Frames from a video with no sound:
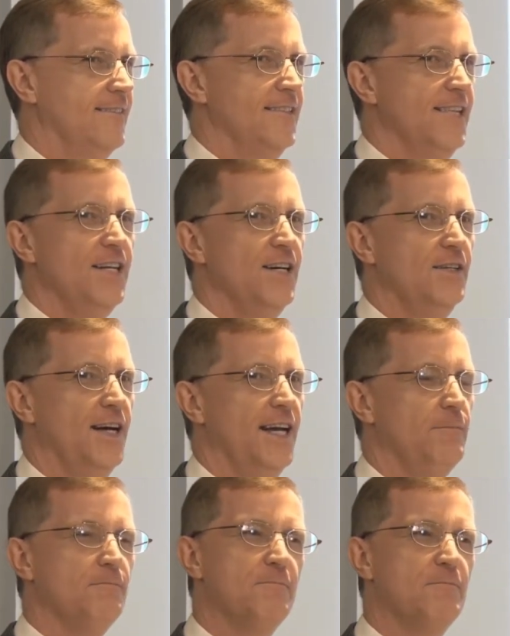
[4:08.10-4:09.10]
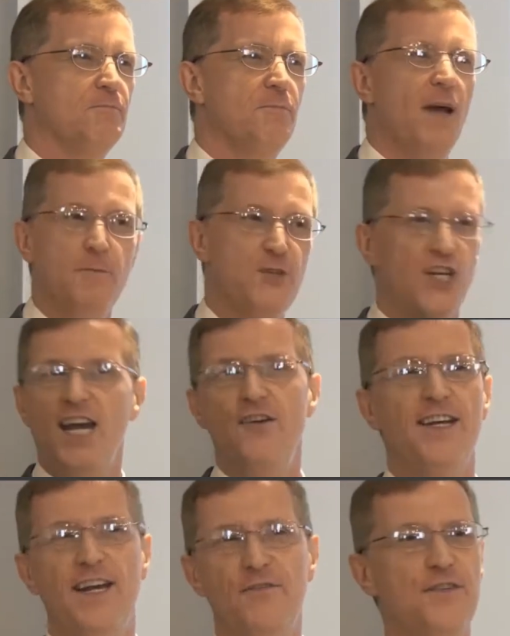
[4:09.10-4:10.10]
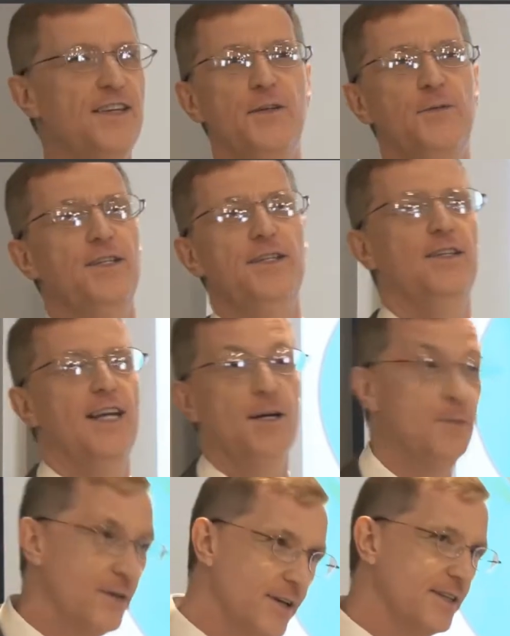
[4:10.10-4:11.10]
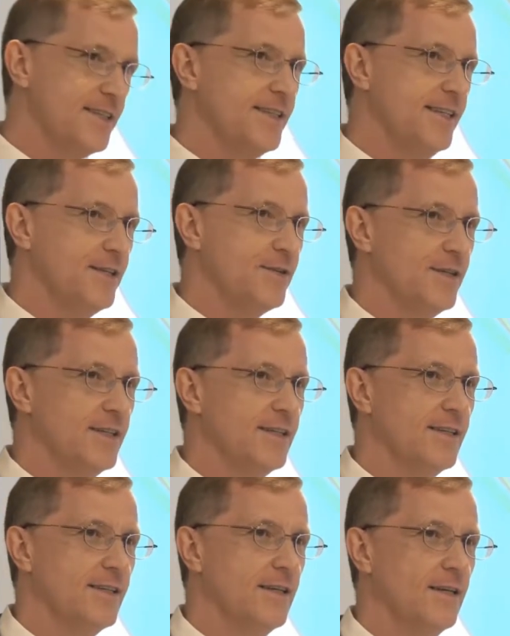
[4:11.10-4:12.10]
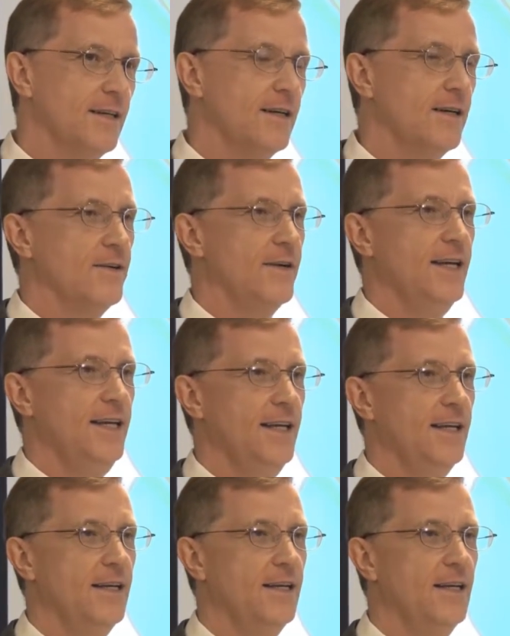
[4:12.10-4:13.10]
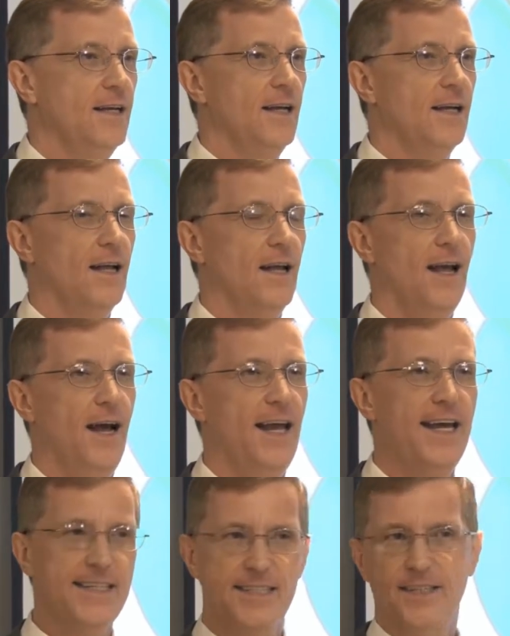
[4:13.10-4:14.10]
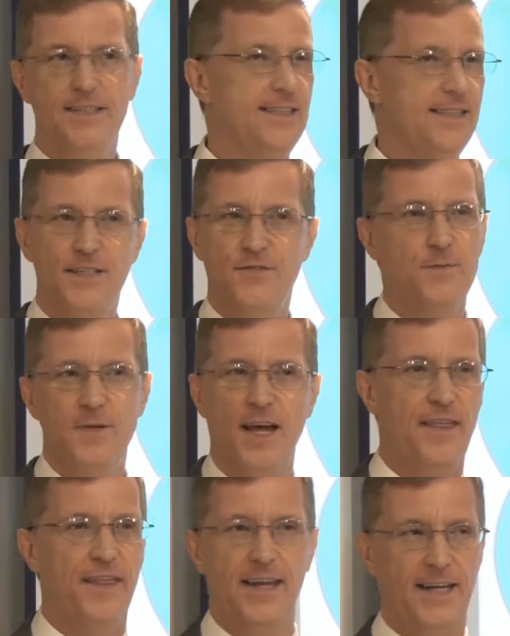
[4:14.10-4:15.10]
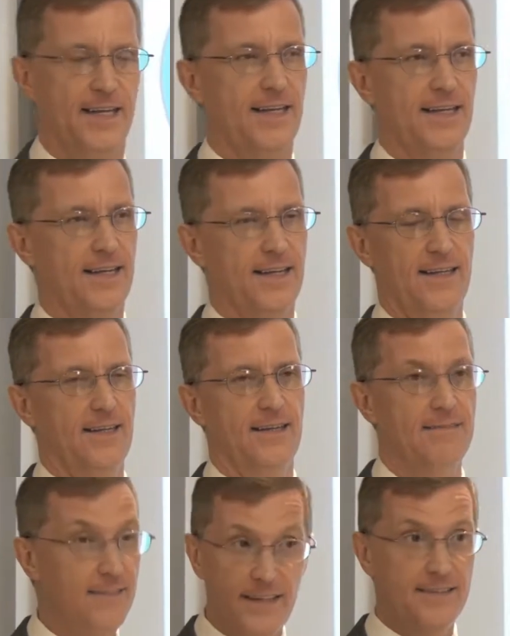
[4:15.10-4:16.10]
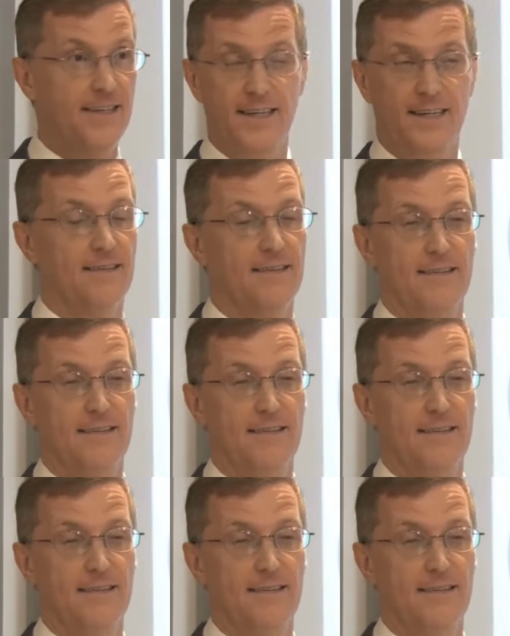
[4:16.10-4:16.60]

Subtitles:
You know, I'm sharing everything with you now, barring the secret, right? And I started this from nothing. Nothing.